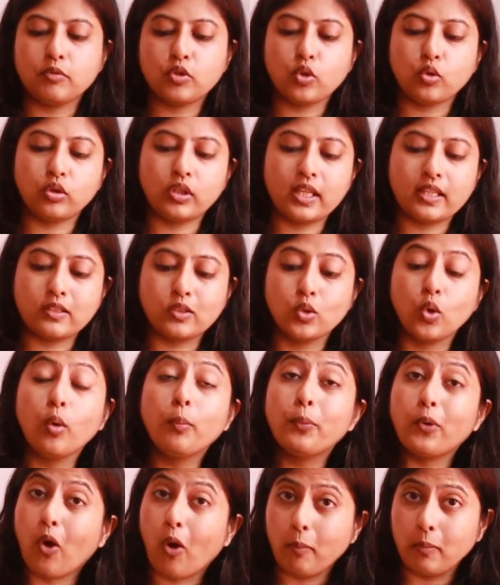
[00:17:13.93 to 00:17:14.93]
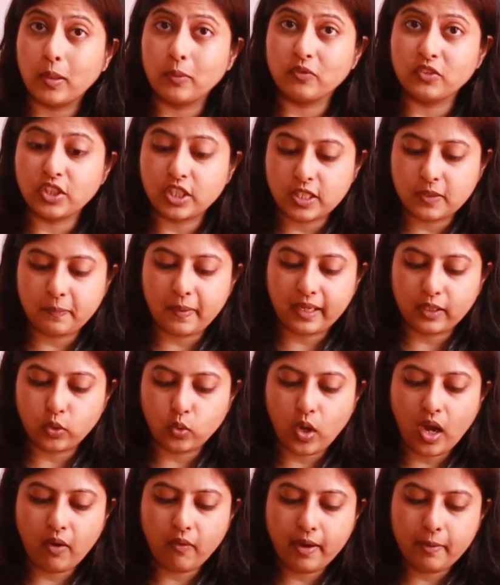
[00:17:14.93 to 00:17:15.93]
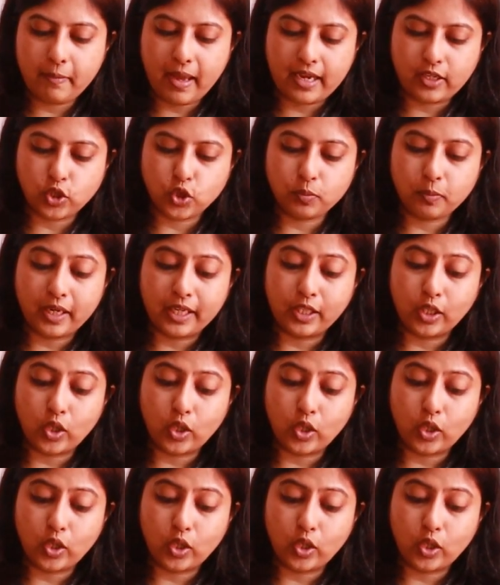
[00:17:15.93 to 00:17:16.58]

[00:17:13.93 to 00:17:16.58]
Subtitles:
so there's no problem with respect to how I manage my